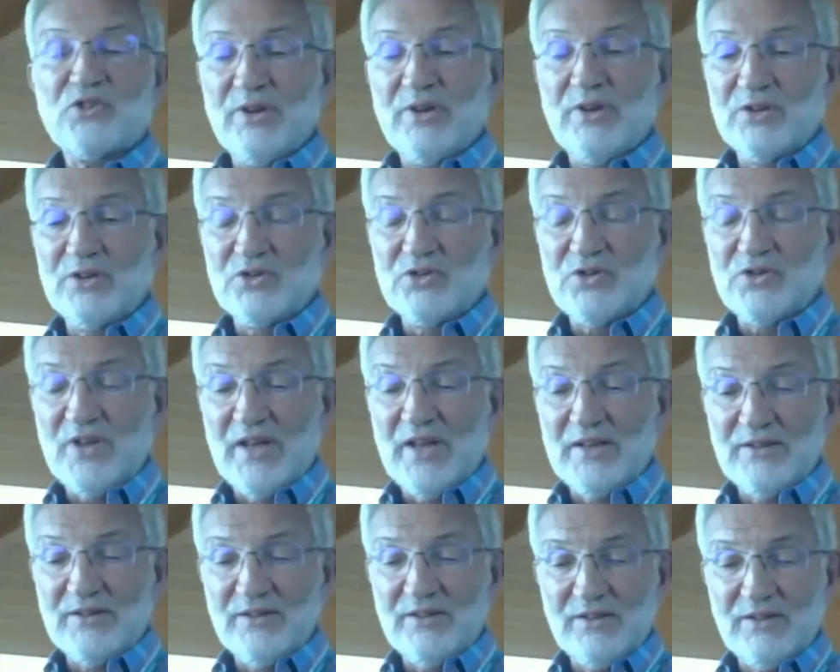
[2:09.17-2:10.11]
is that
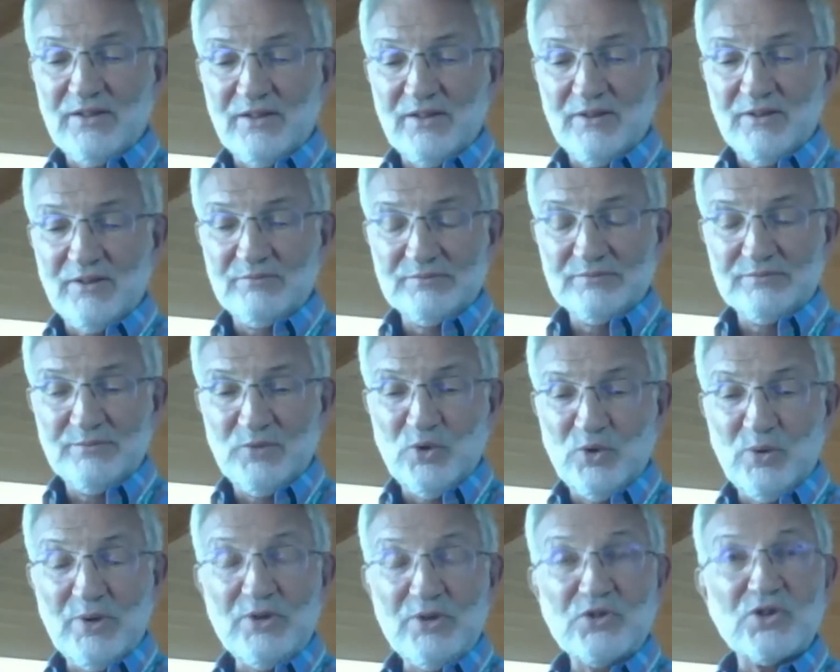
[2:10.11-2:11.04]
the
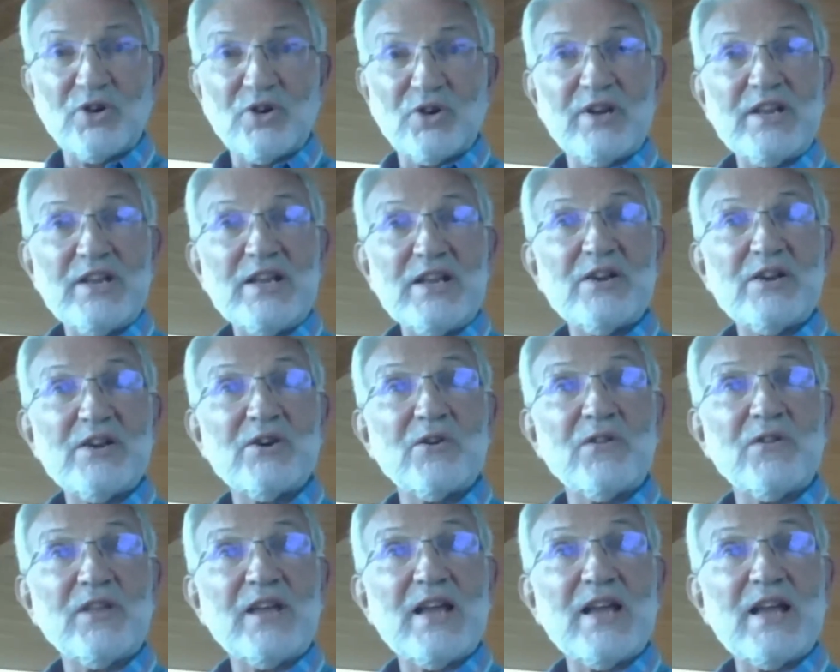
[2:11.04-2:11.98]
buoys are here.
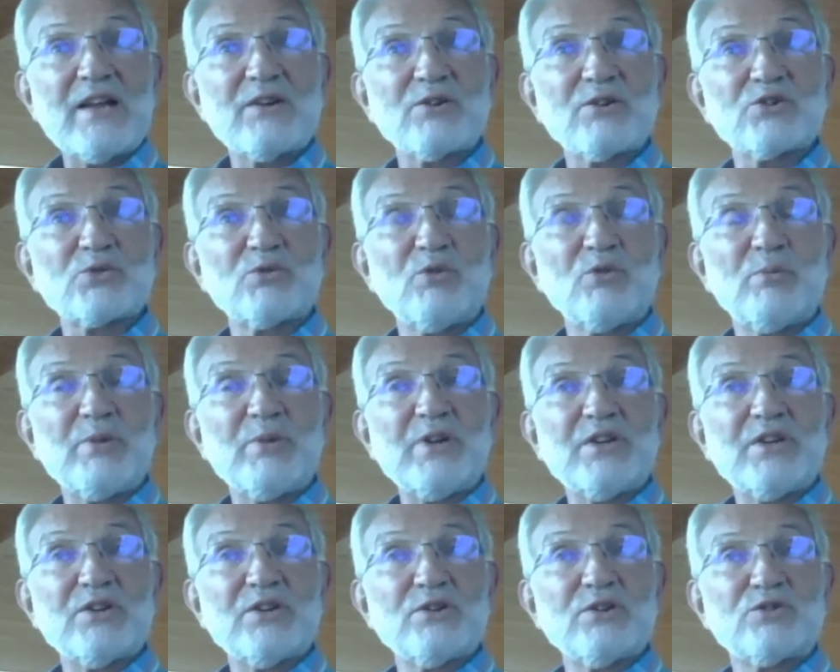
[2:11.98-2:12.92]
The anchors will be
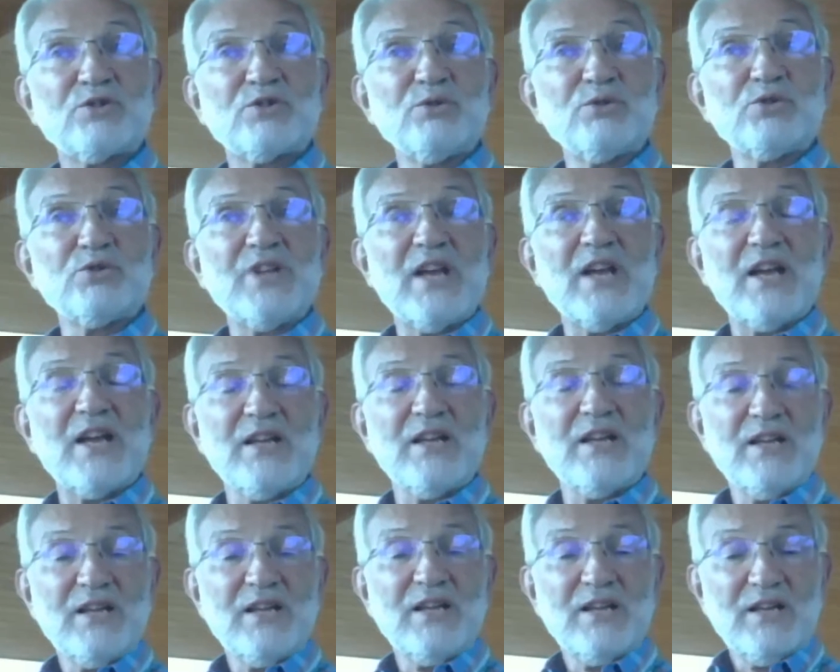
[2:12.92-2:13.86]
here Tuesday.
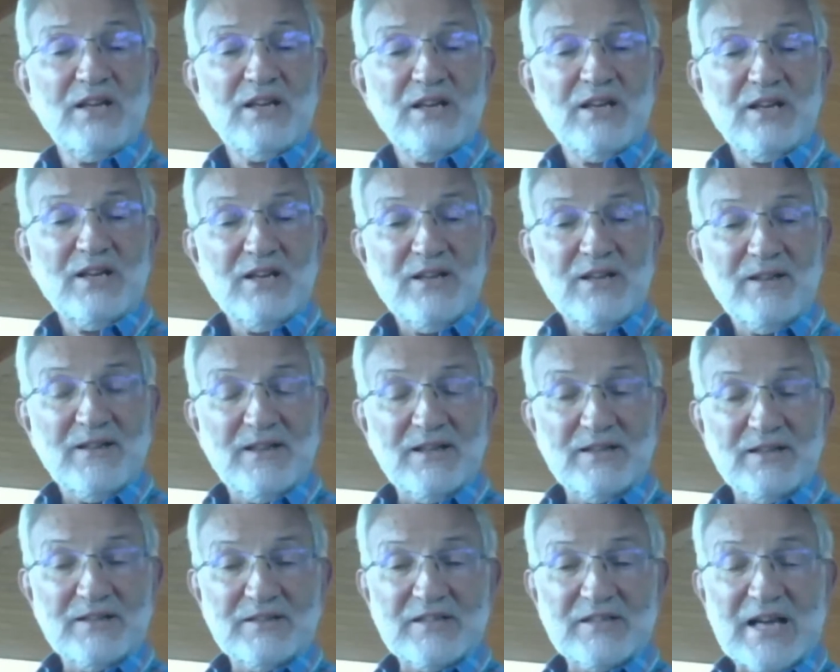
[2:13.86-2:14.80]

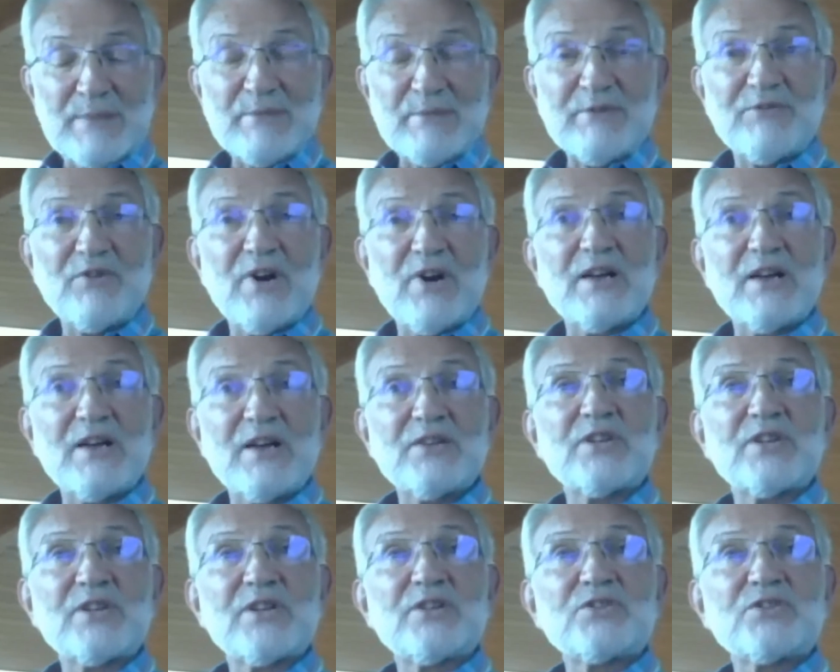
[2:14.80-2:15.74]
And Tommy Fry
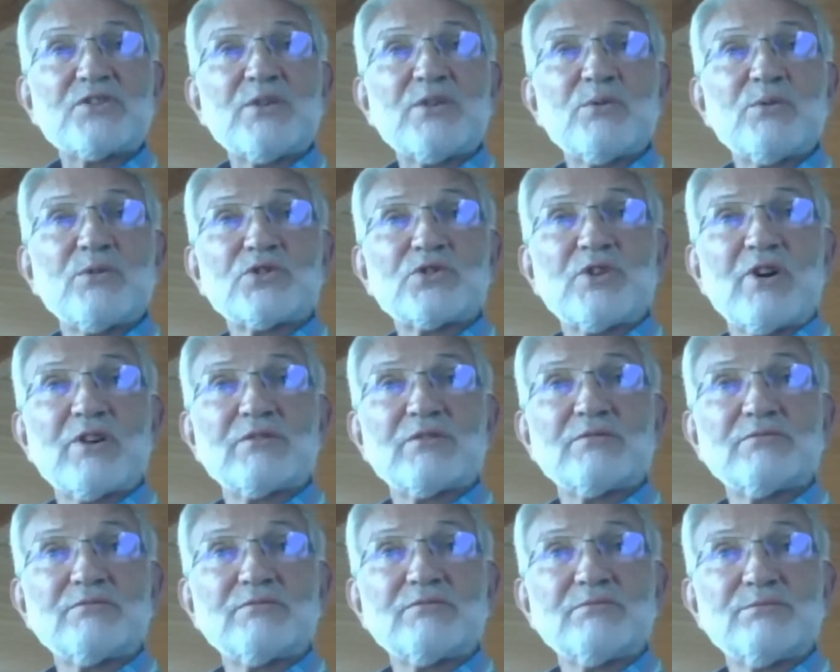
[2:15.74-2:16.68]
says he will start
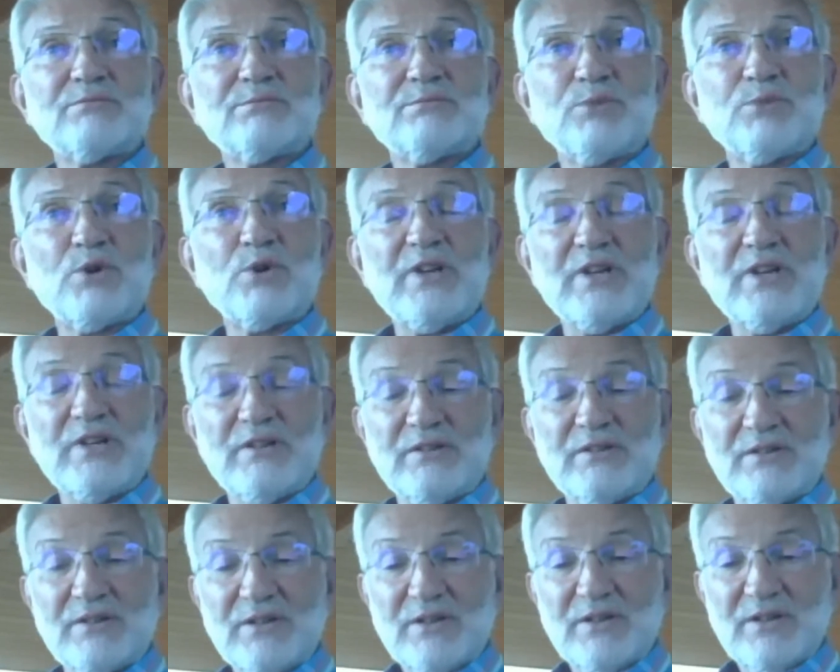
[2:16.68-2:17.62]
putting
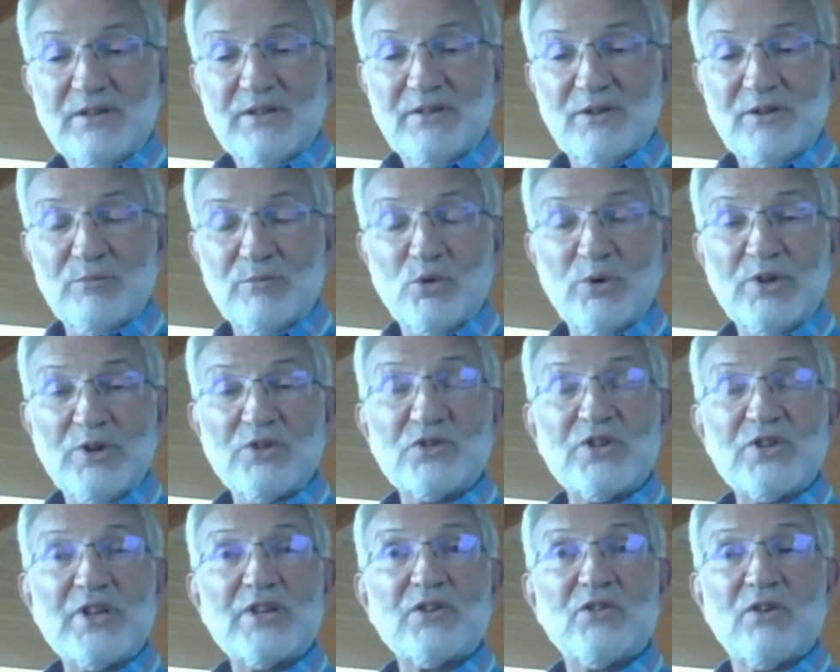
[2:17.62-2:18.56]
the buoys
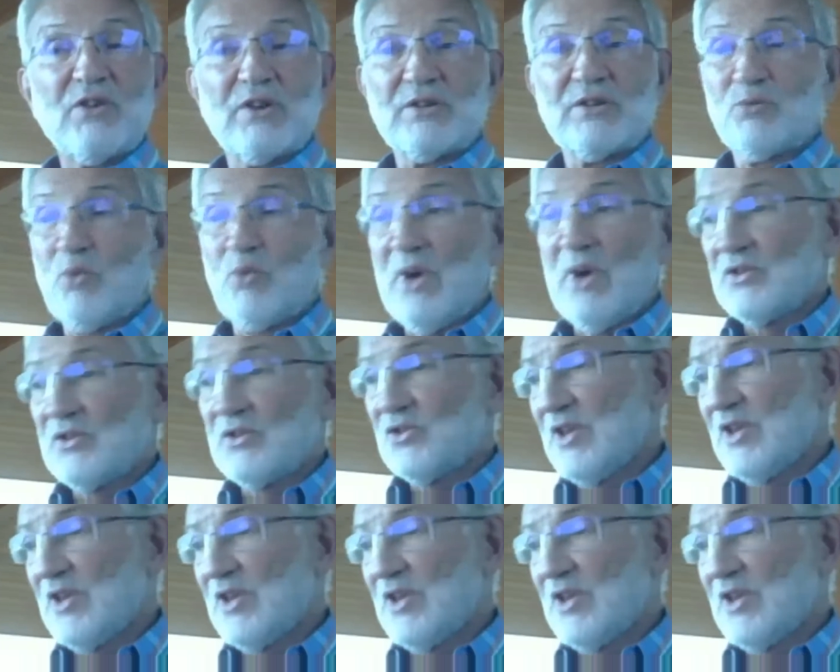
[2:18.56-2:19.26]
in on Wednesday.